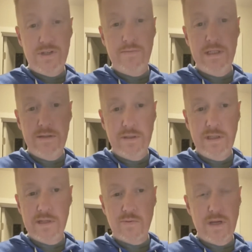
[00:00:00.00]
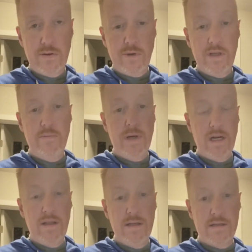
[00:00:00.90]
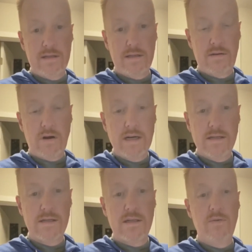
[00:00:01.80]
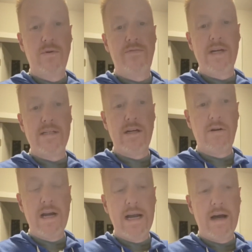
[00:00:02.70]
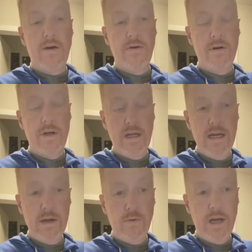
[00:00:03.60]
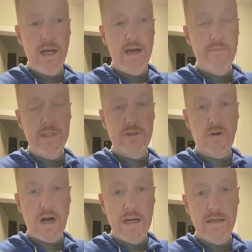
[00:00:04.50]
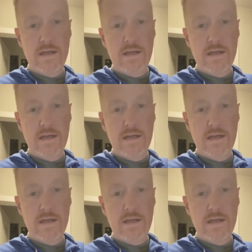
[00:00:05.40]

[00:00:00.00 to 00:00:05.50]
be doing this whether we're in the middle of this crisis that we're facing right now anyway, and I've been trying to tell